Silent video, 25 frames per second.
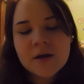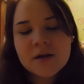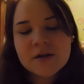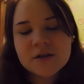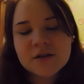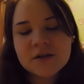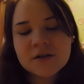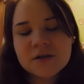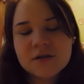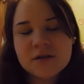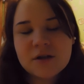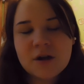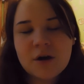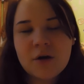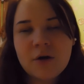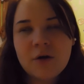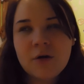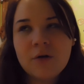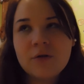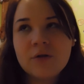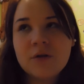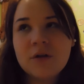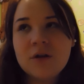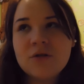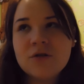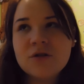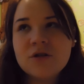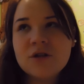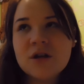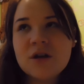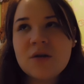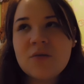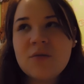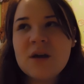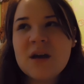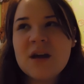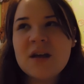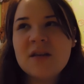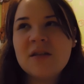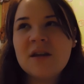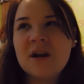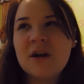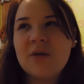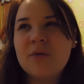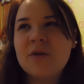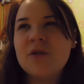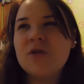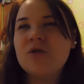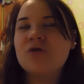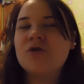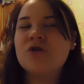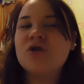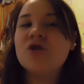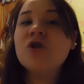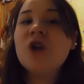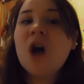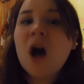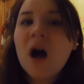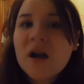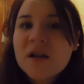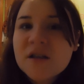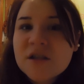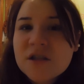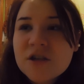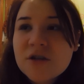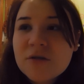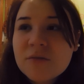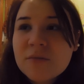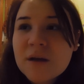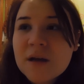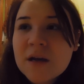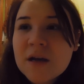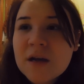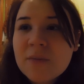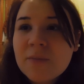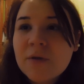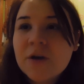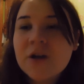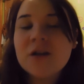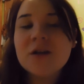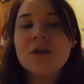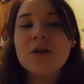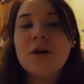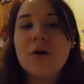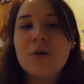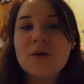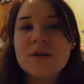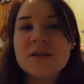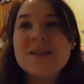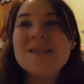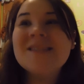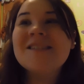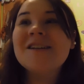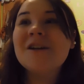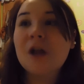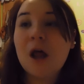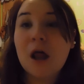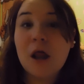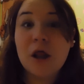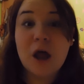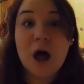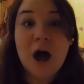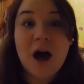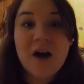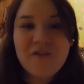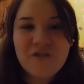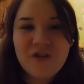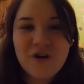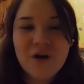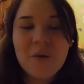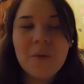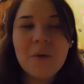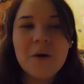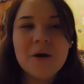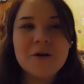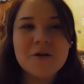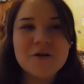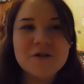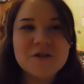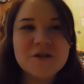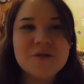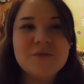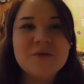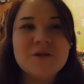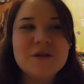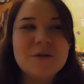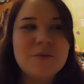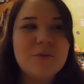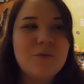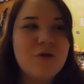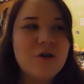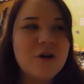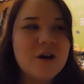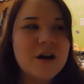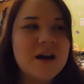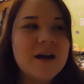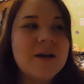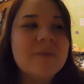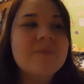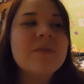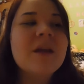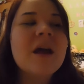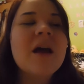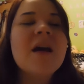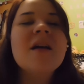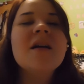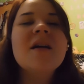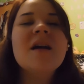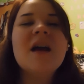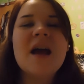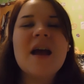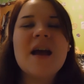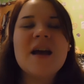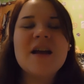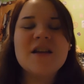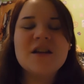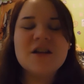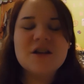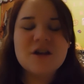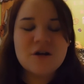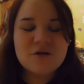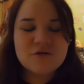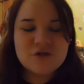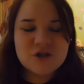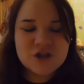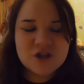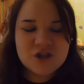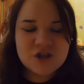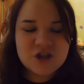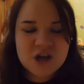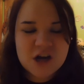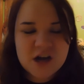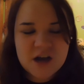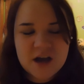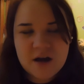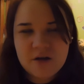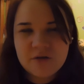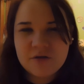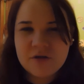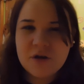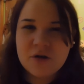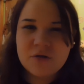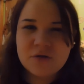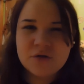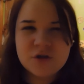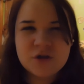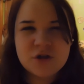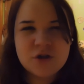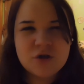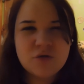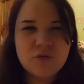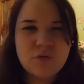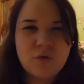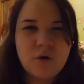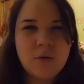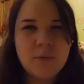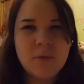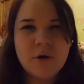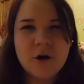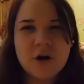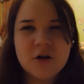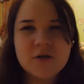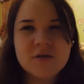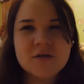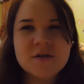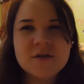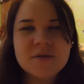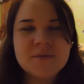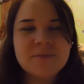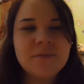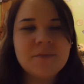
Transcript: So usually we get there when there's not too many, but you know, it's still a lot for 1 or 2 in the morning. And you know, just check out those 2 Walmarts.